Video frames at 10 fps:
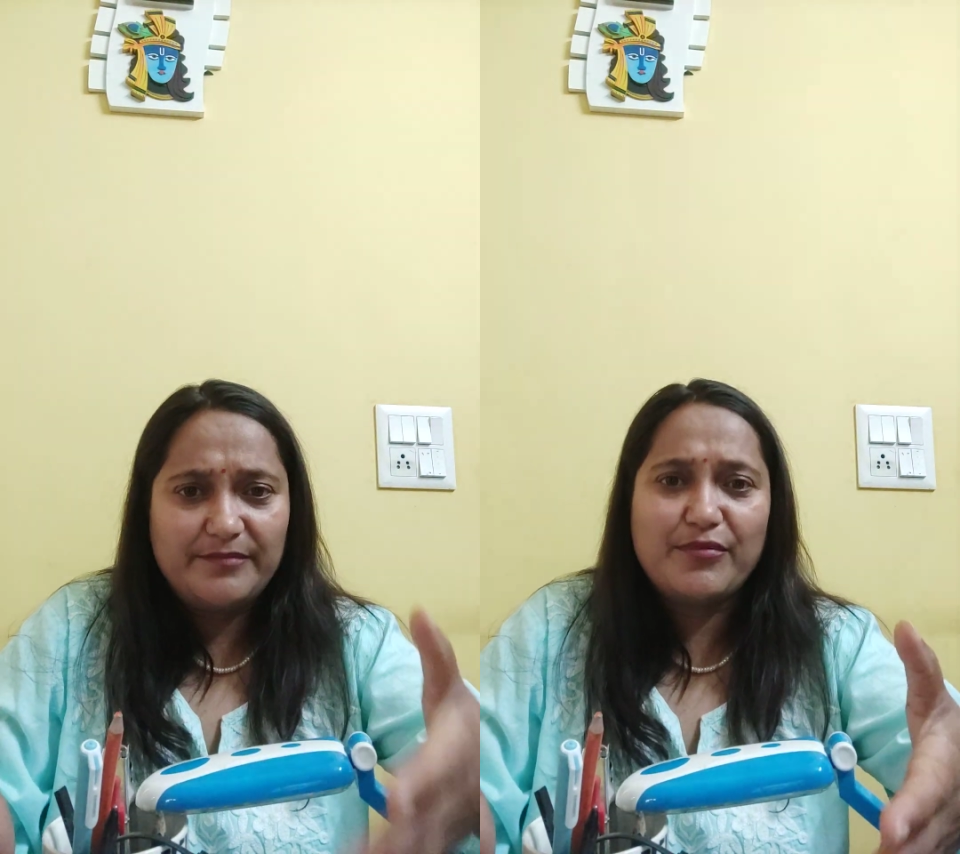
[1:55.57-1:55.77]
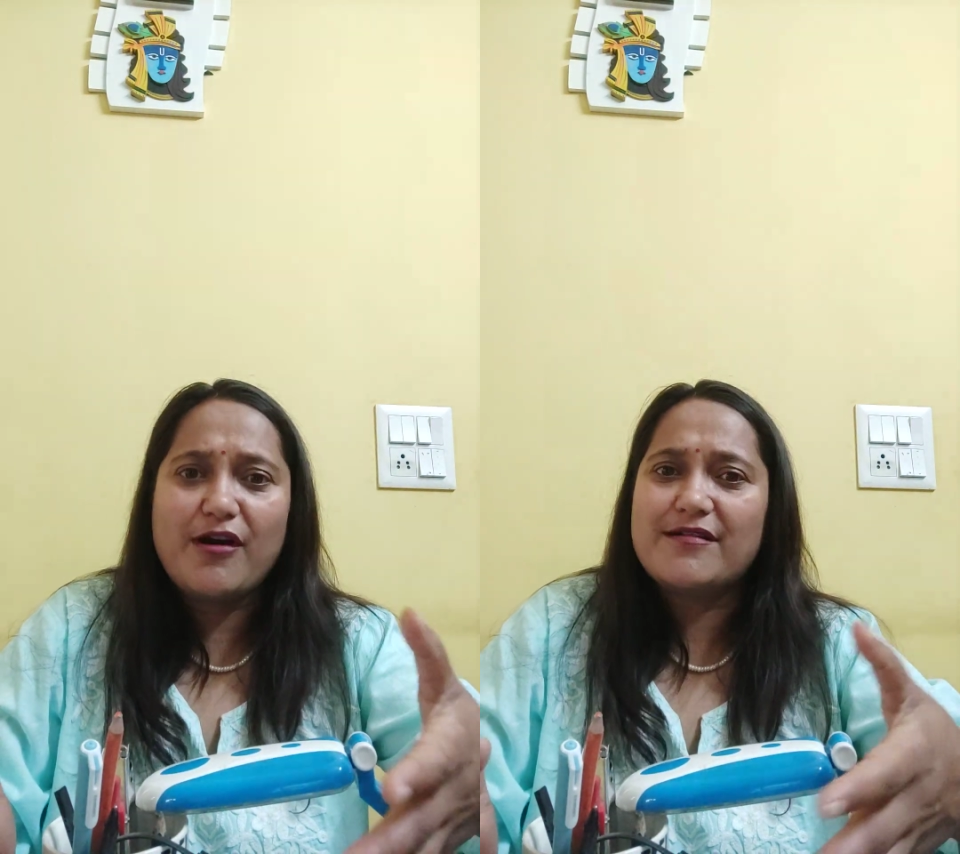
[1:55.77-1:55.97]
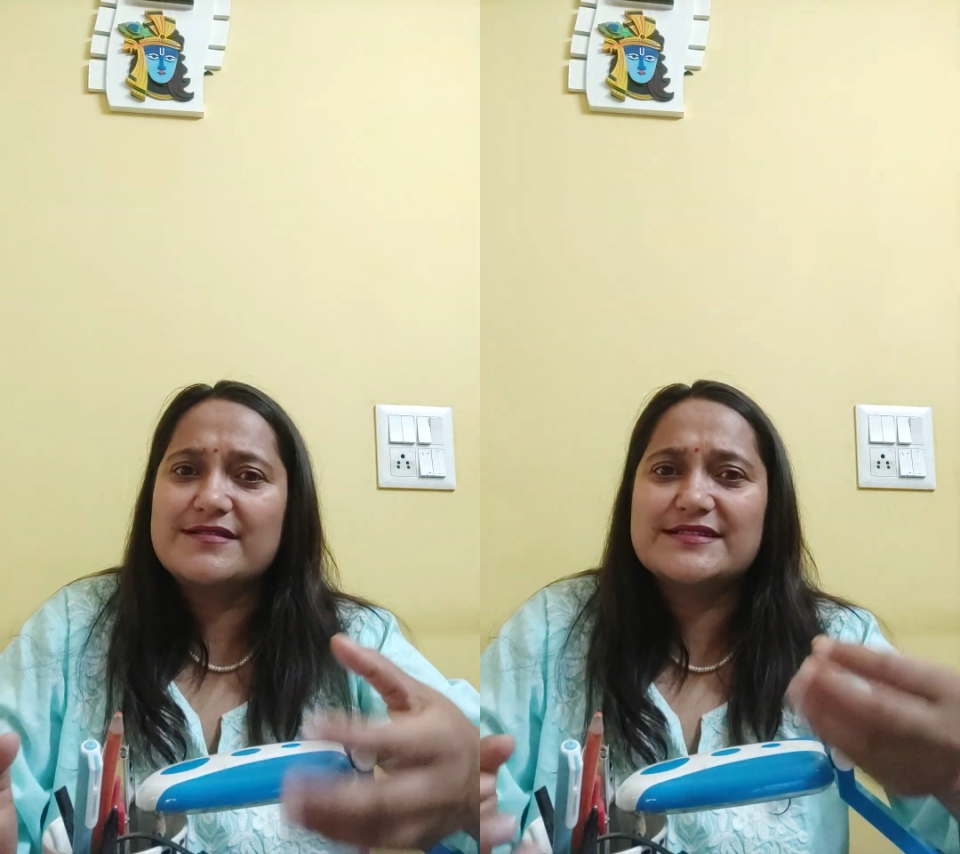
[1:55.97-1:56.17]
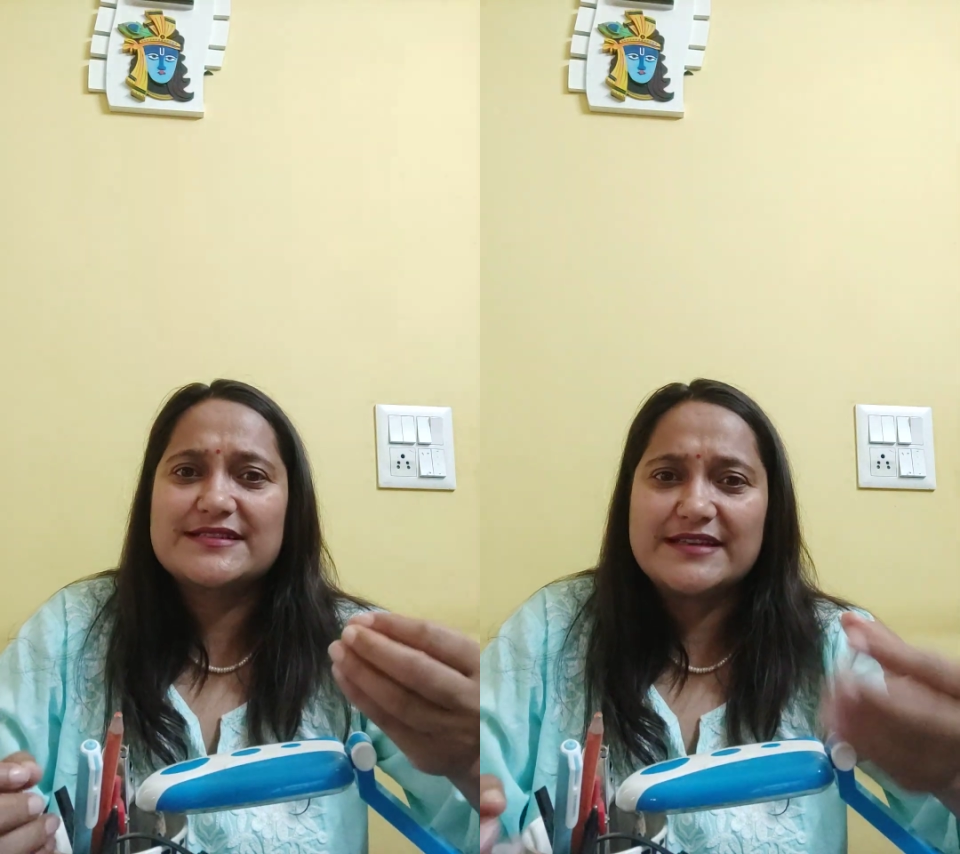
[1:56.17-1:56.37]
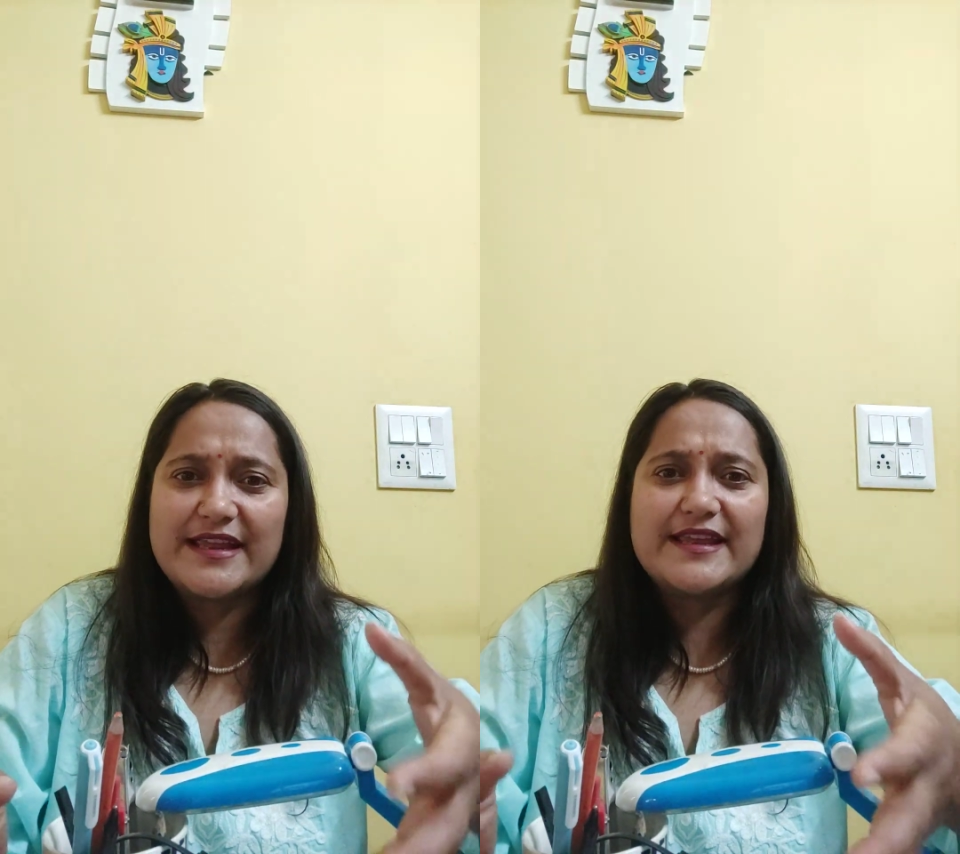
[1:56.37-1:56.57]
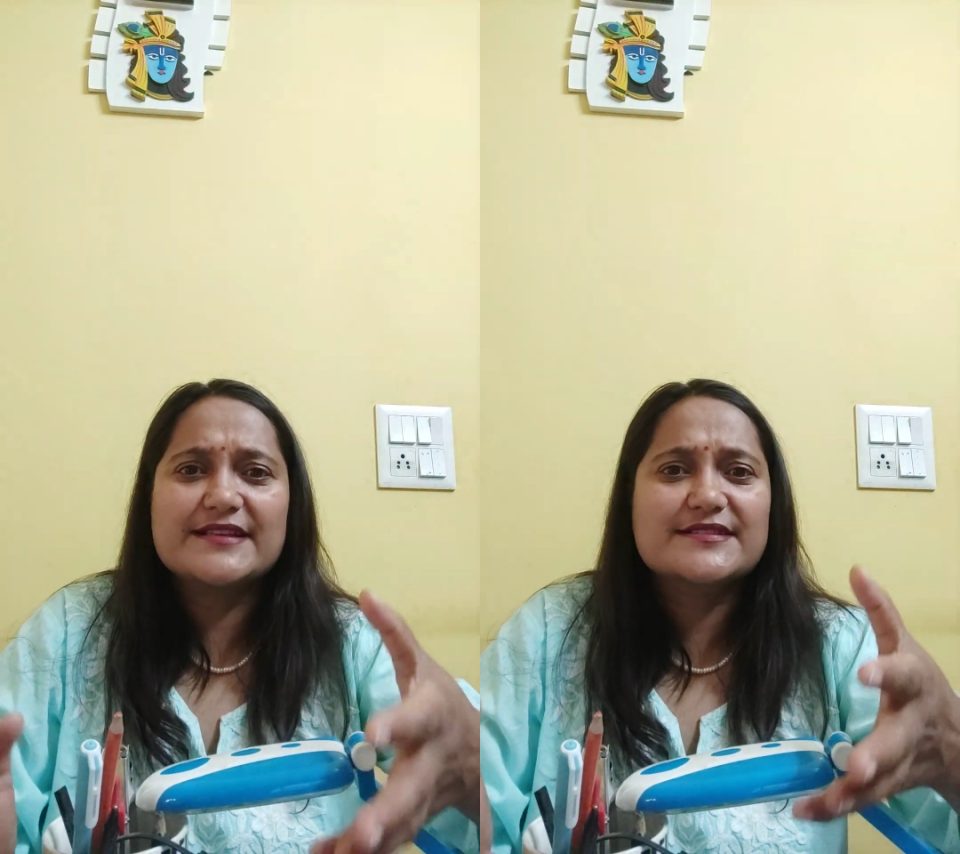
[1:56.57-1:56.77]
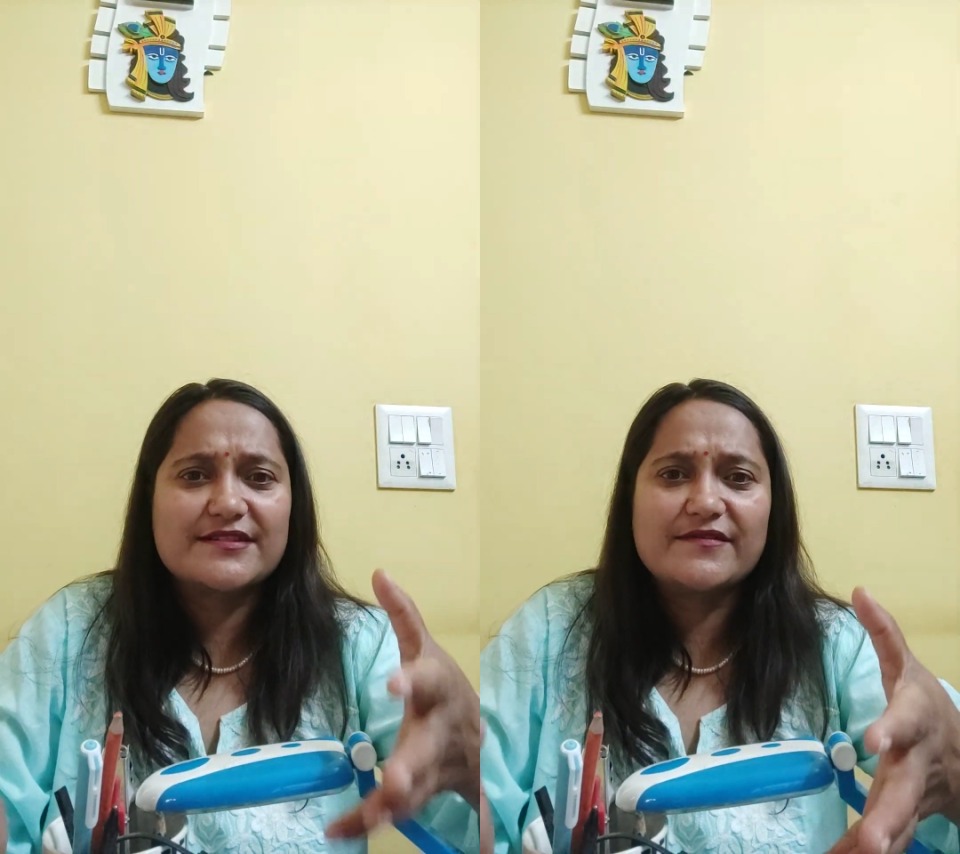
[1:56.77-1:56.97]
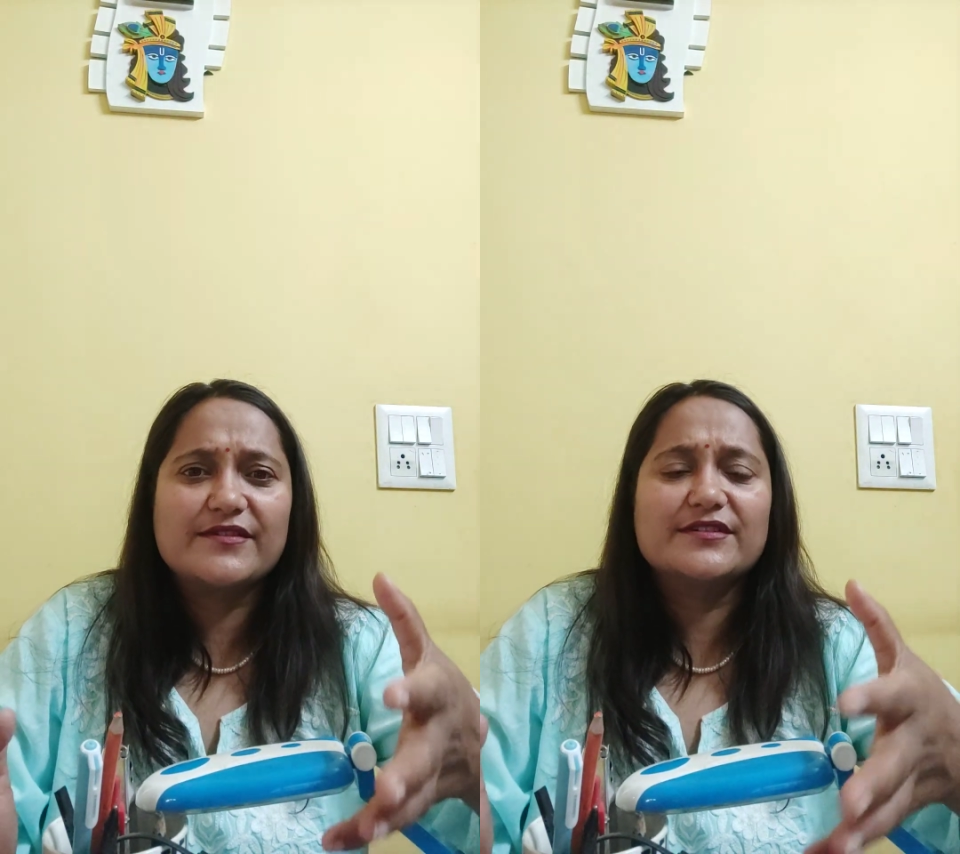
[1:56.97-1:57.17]
ponds, lakes,
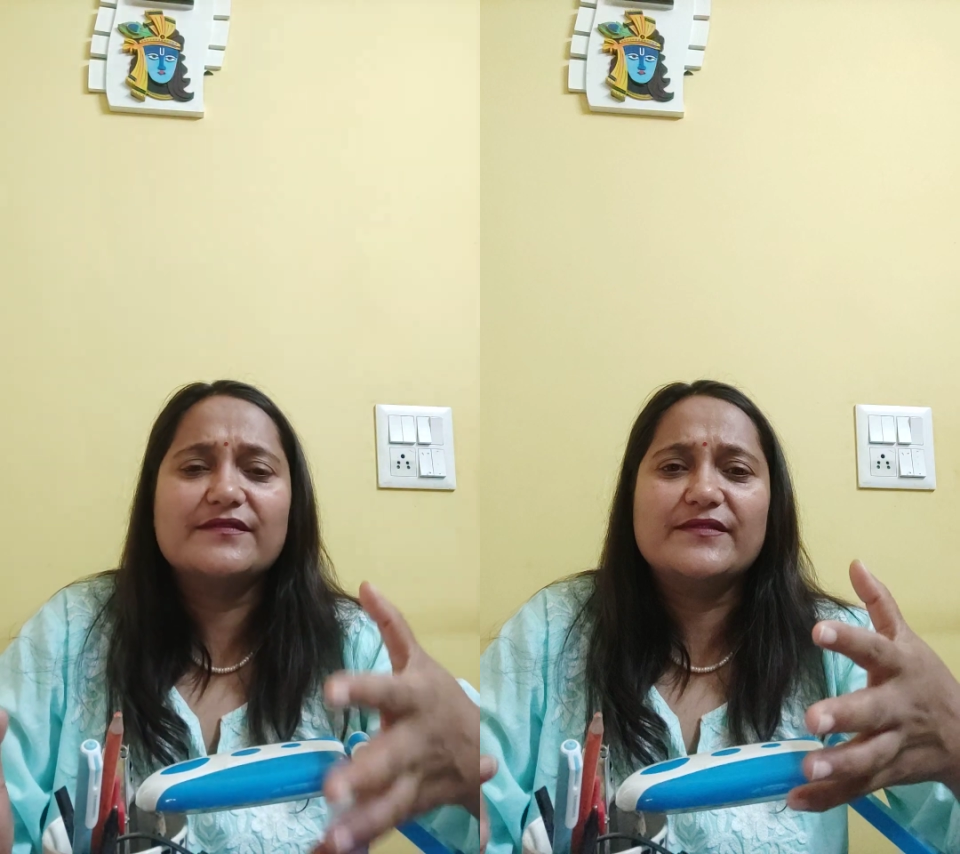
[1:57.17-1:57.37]
rivers,